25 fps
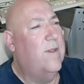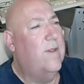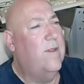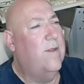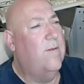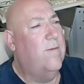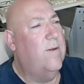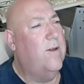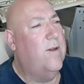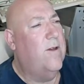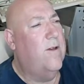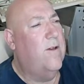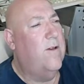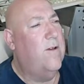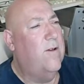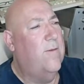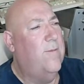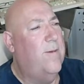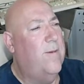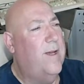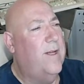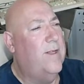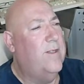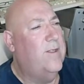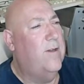We can't go
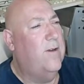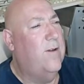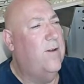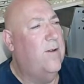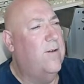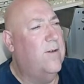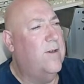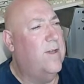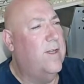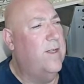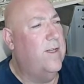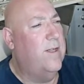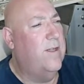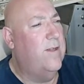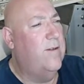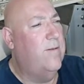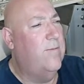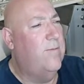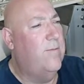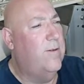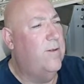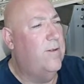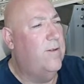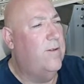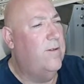back to login,
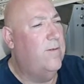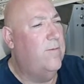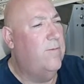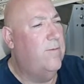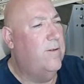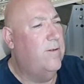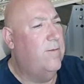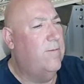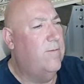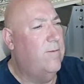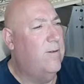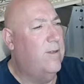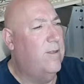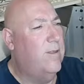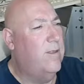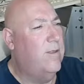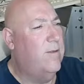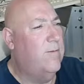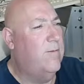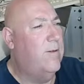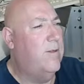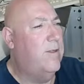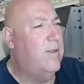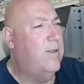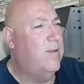but why do you
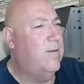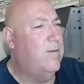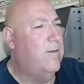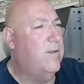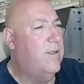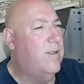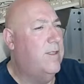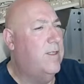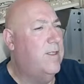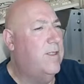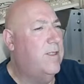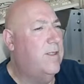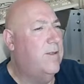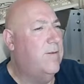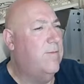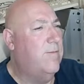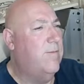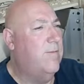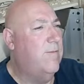want to? I don't know.